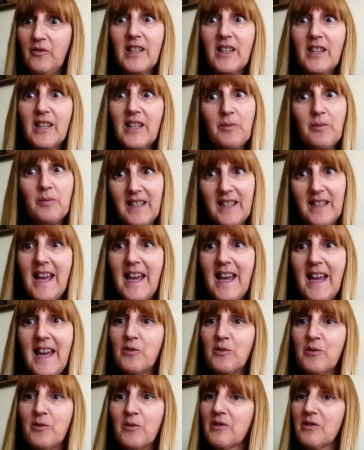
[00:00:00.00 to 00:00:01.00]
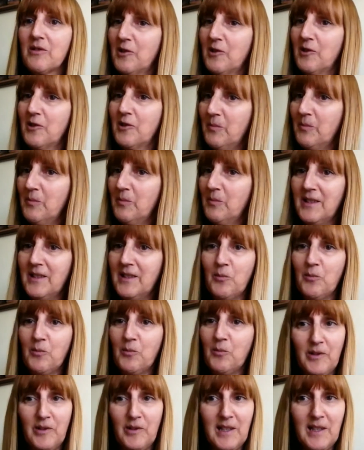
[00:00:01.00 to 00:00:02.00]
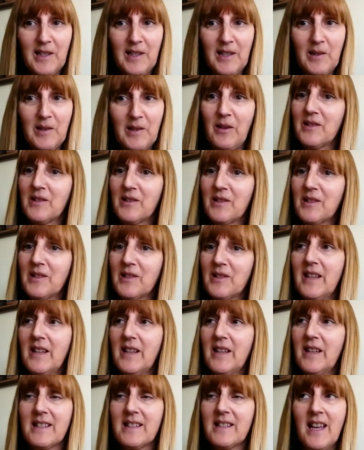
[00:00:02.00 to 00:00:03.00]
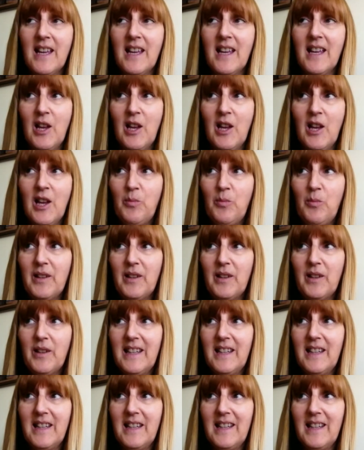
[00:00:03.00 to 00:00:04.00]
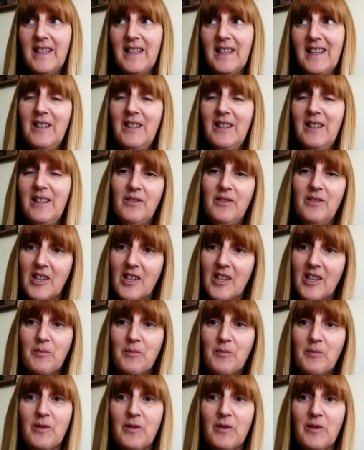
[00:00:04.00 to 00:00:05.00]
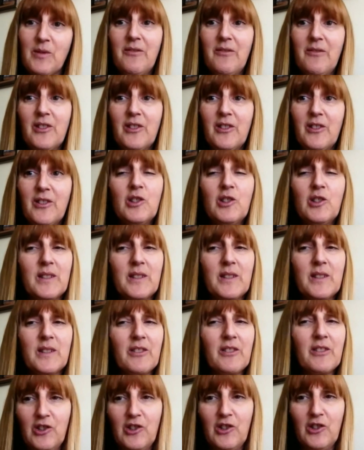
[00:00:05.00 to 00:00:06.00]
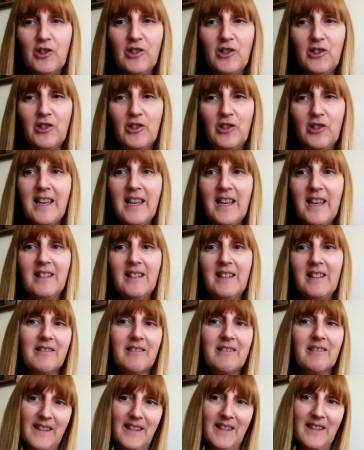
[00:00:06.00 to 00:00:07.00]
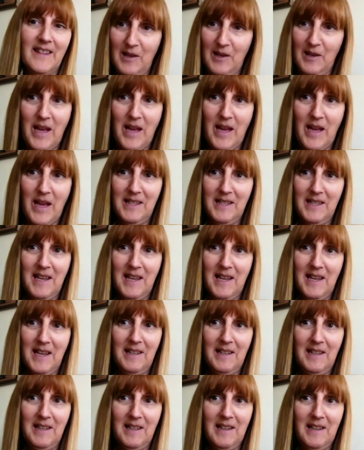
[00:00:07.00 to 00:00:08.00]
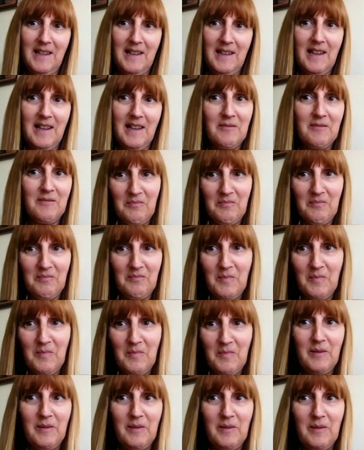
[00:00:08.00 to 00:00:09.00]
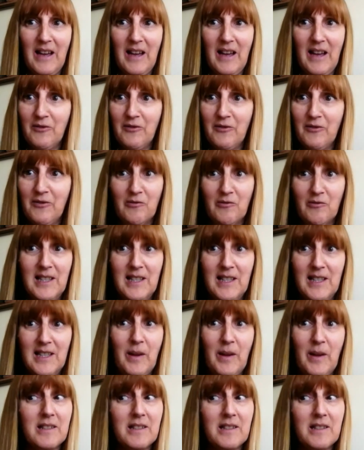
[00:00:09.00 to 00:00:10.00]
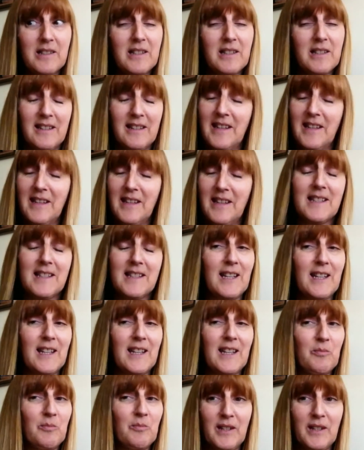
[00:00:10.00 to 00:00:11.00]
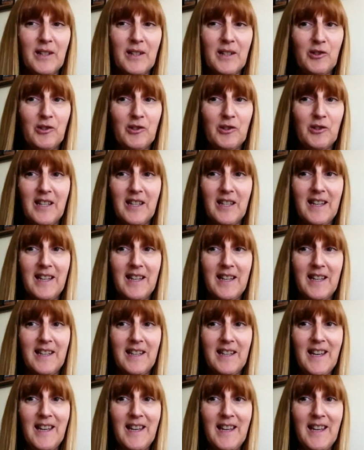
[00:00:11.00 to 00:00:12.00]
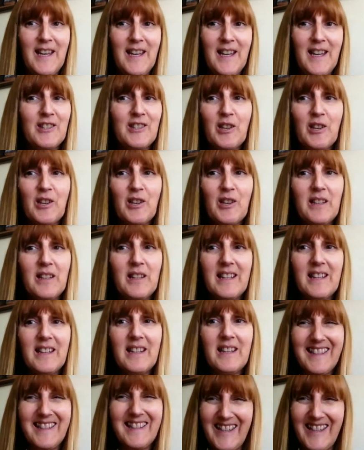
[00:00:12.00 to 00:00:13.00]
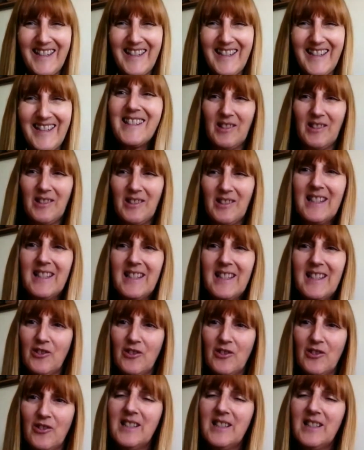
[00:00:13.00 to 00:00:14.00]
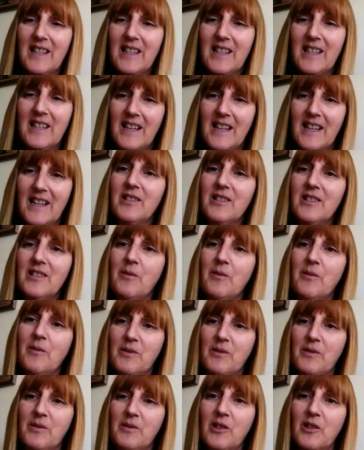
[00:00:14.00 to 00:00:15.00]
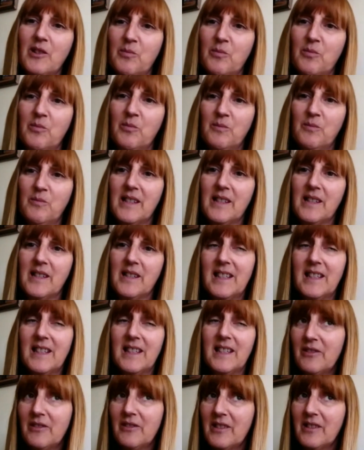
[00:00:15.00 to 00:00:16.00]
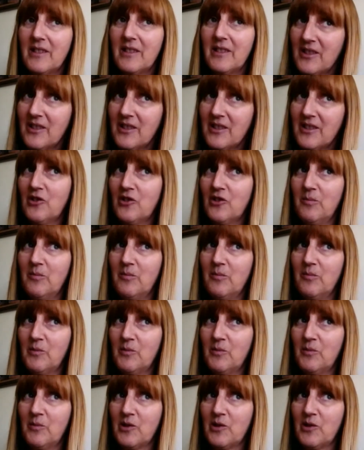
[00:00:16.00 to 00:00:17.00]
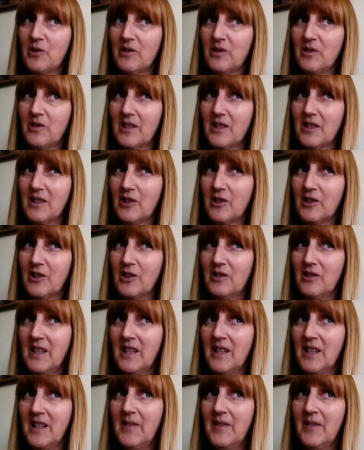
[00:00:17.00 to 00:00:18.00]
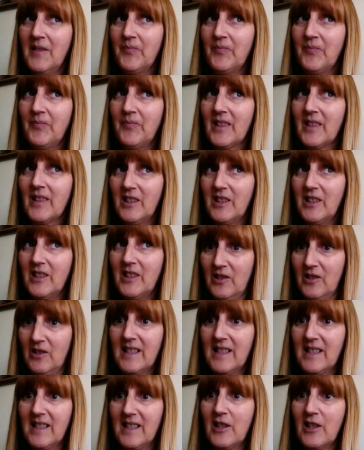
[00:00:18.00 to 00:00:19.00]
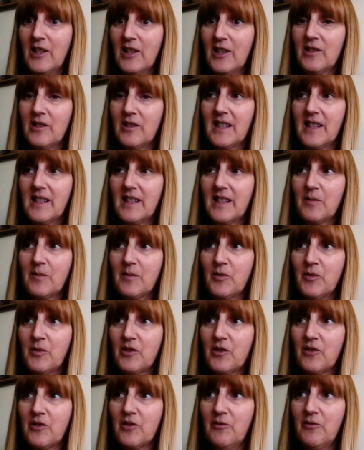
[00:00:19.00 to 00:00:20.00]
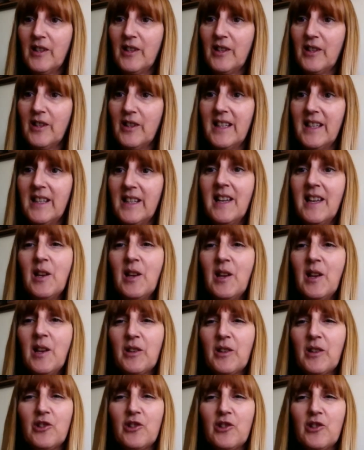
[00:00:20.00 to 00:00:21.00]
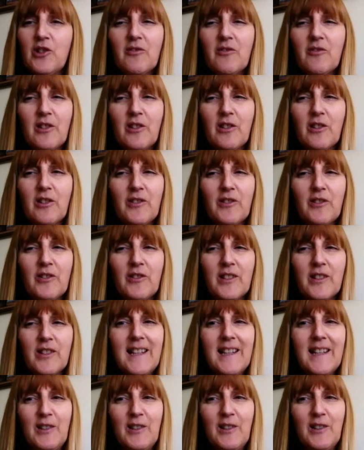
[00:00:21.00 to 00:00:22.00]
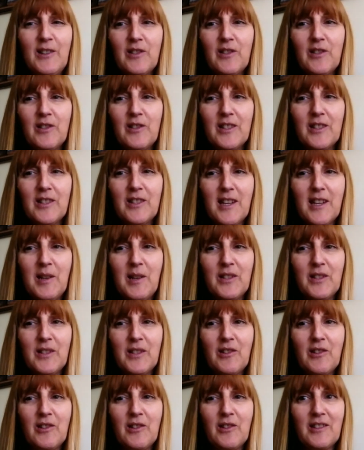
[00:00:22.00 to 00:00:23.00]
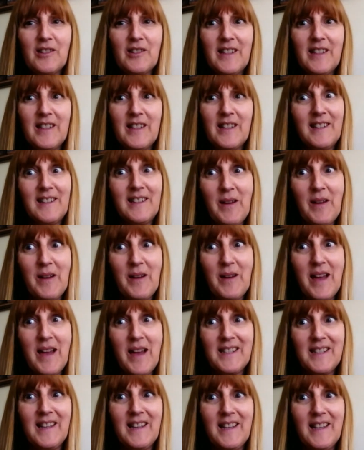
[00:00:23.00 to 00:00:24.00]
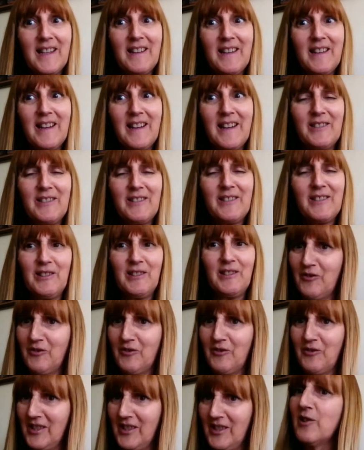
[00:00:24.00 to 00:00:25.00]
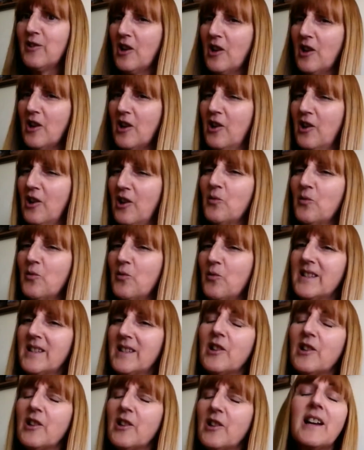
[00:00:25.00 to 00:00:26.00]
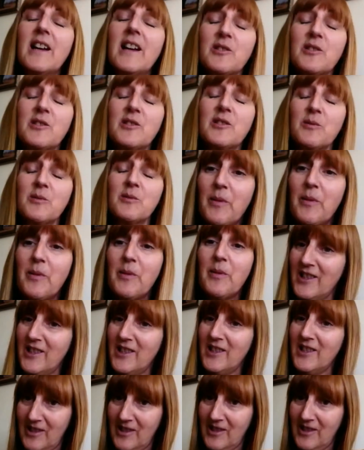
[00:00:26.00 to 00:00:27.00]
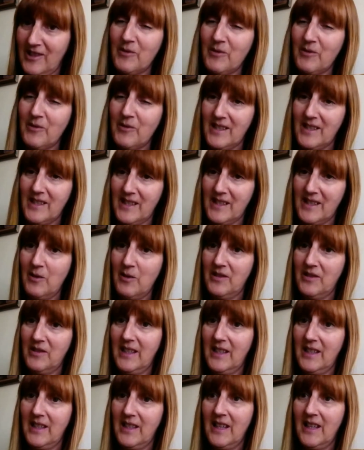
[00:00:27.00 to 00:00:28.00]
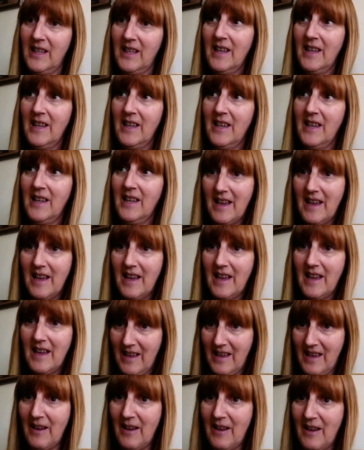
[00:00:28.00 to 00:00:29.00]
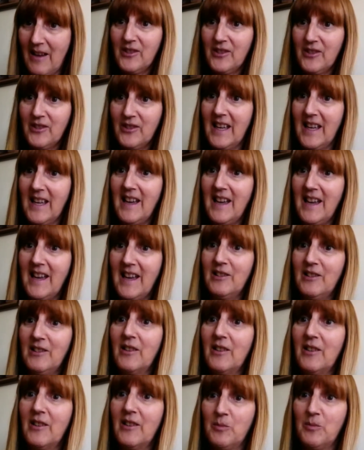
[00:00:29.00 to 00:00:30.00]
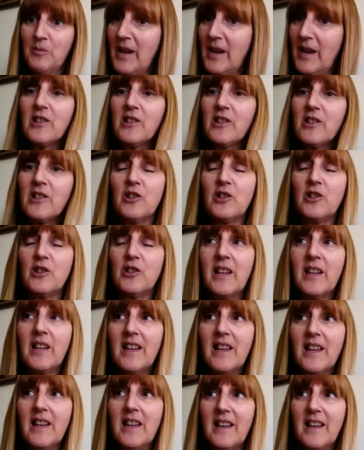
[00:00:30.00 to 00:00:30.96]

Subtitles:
if you keep thinking ahead what's coming or worrying about what's coming next, but even the times that were difficult, you would have a good day and then a bad day. And maybe after a really bad day, the next day it would be a good day. So it is literally to take every step as it comes. And even after the treatment, which was a good, like I say, a good 6 months recovery, because you're recovering slightly all the time, you start to think you're better, and you've still got a long way to go. You have to be very patient, I would say, with the aftercare. You have to be patient.